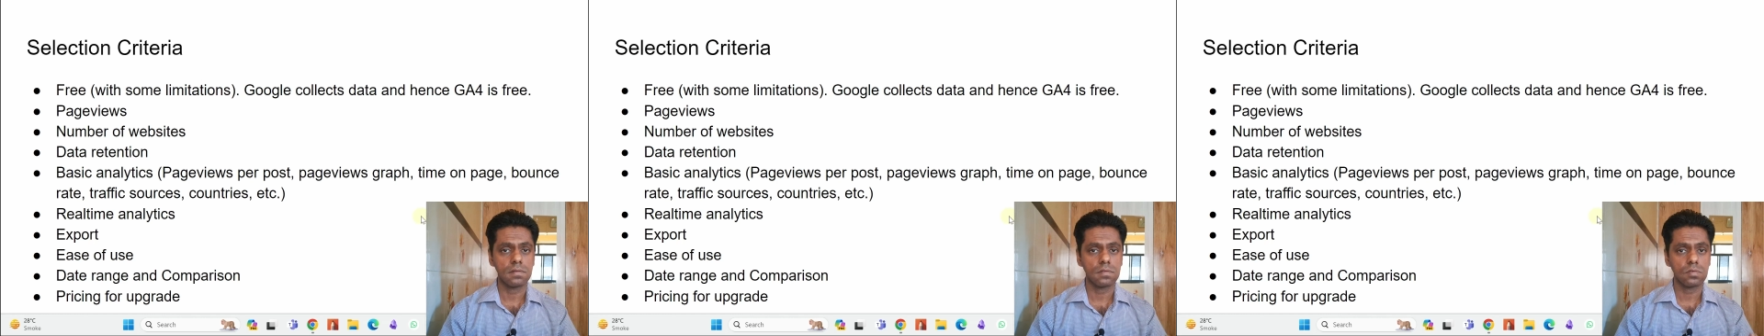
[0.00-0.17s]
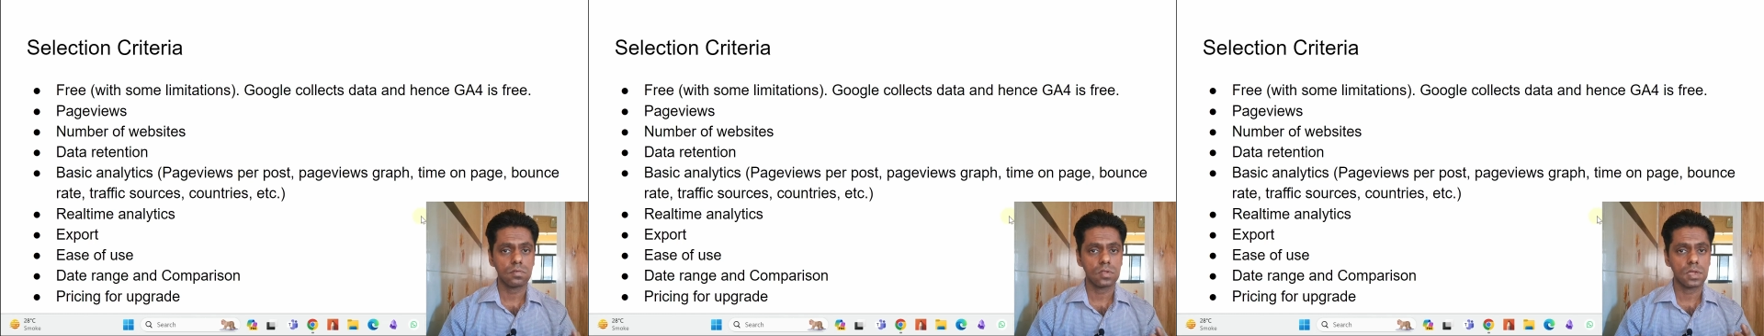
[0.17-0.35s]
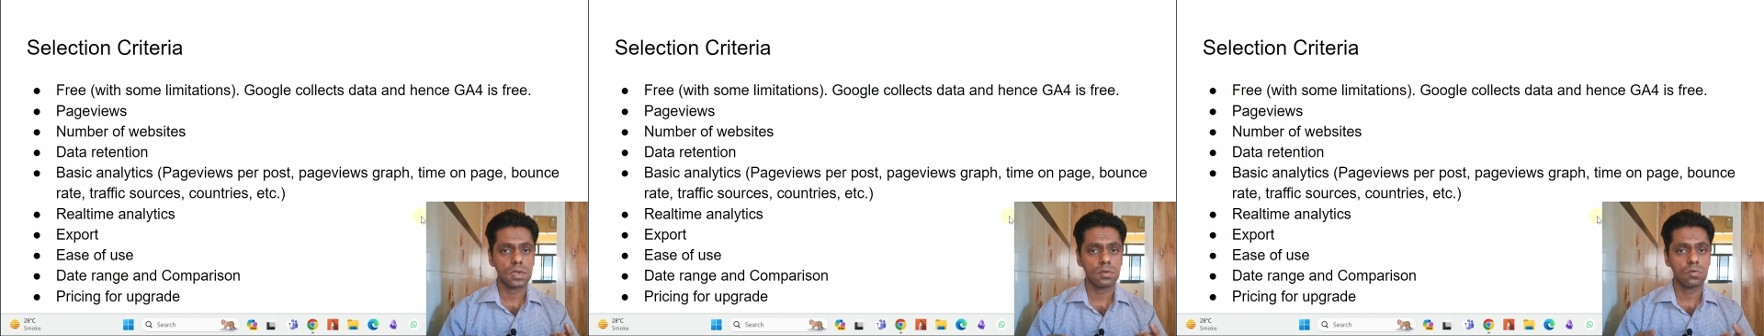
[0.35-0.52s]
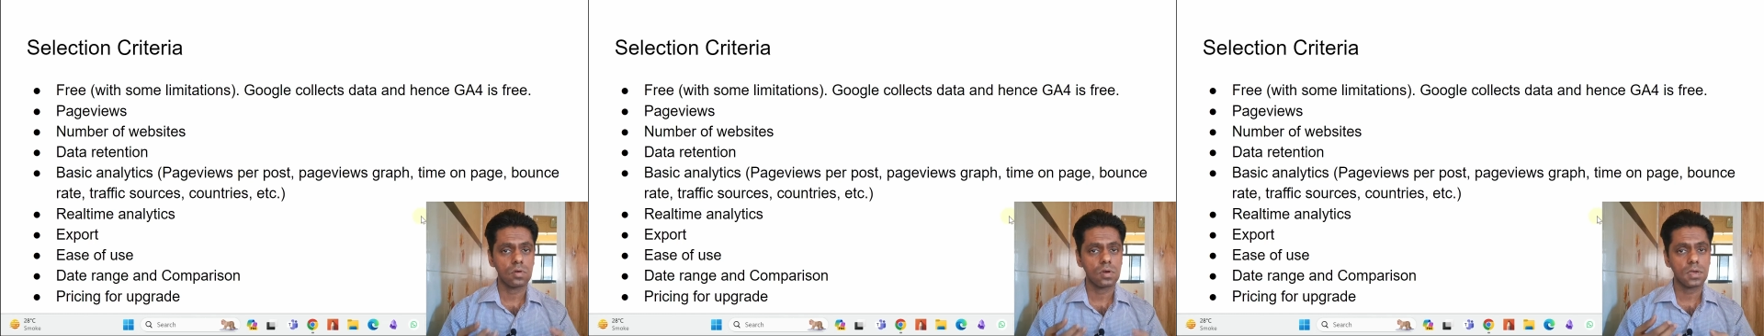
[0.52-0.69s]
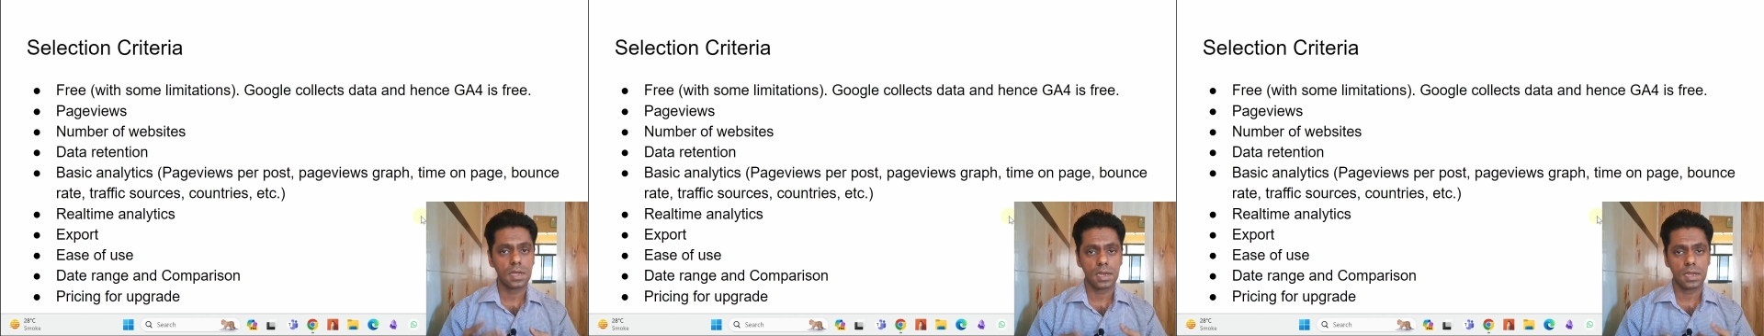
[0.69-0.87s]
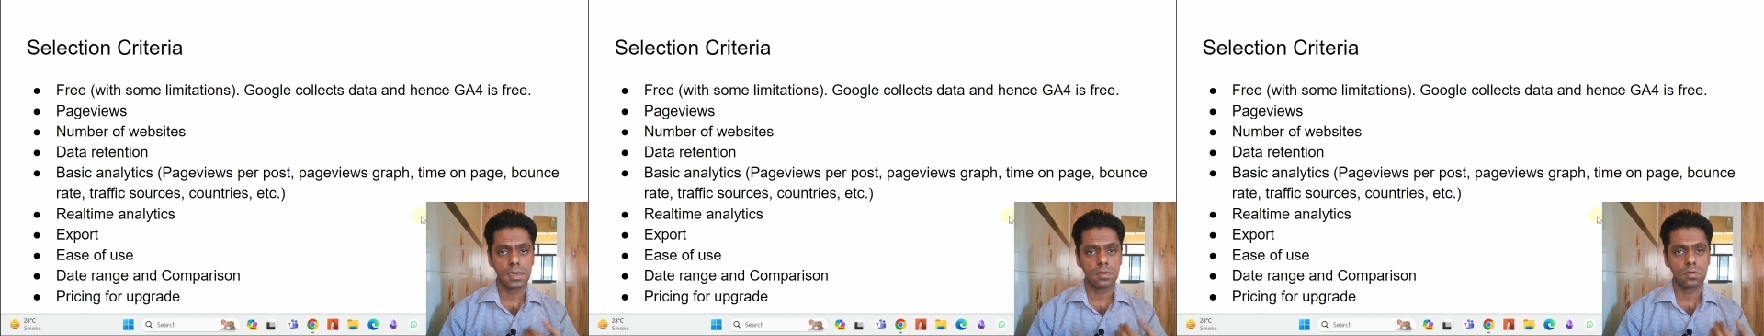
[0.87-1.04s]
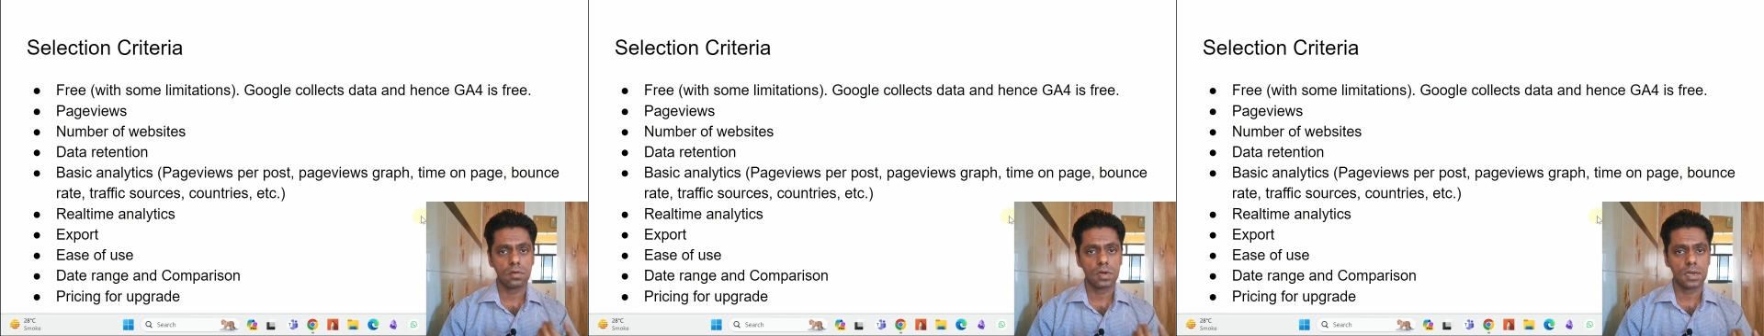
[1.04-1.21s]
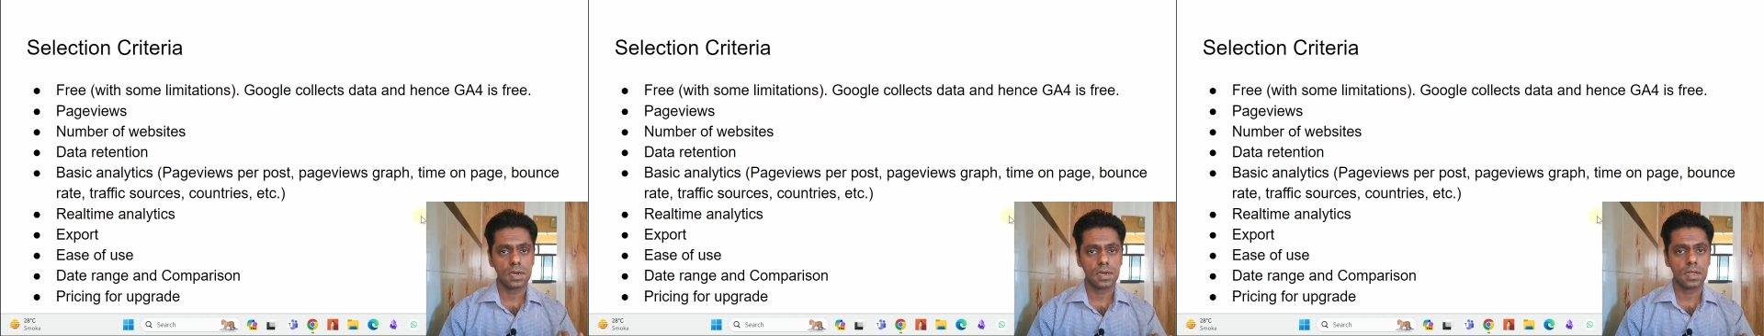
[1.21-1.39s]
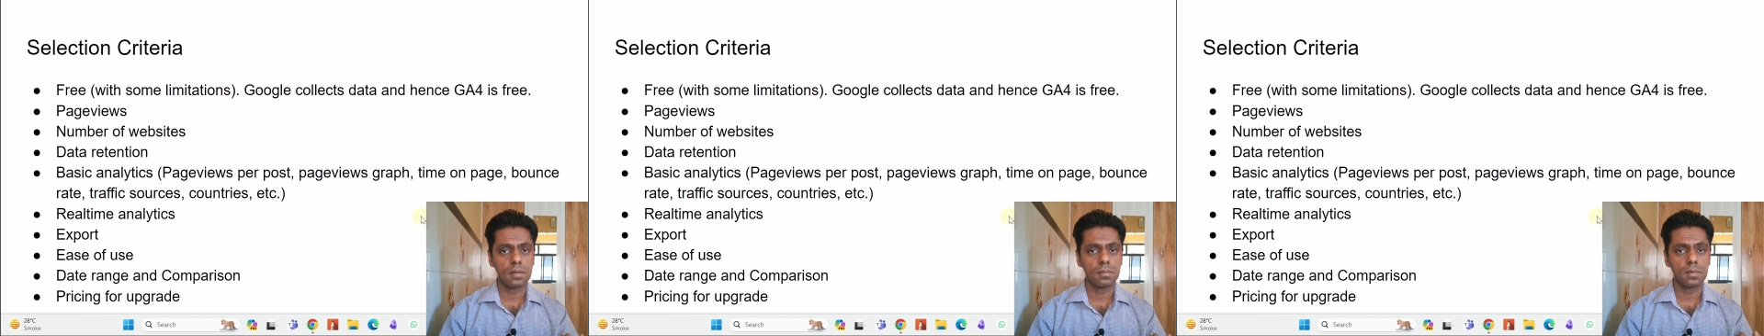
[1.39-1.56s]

so they don't collect your data,